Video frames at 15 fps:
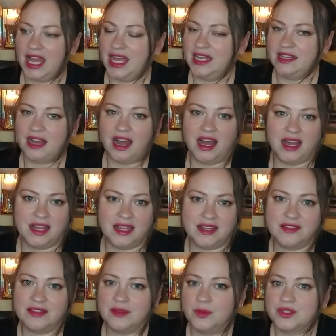And
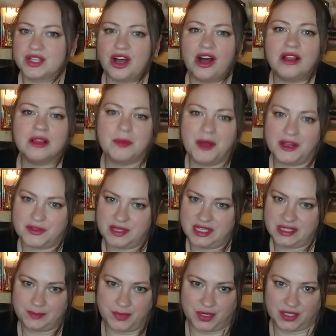I was all about
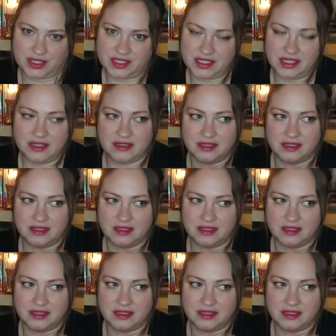these books